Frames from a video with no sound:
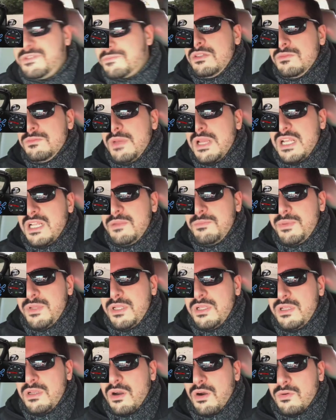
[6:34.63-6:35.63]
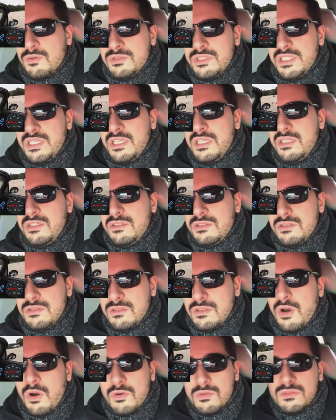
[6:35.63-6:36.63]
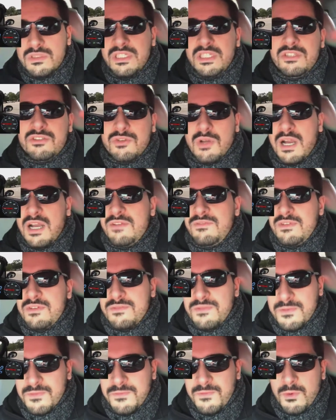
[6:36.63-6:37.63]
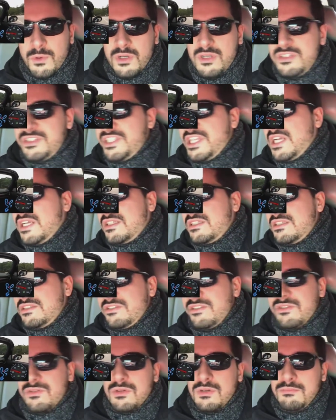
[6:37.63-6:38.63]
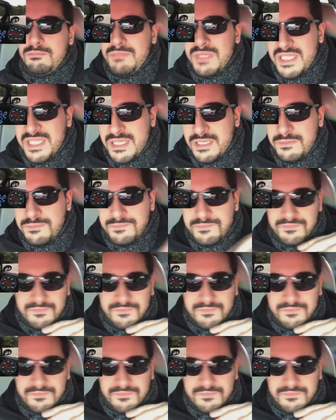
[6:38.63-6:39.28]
you may be only driving for 40 seconds or a minute,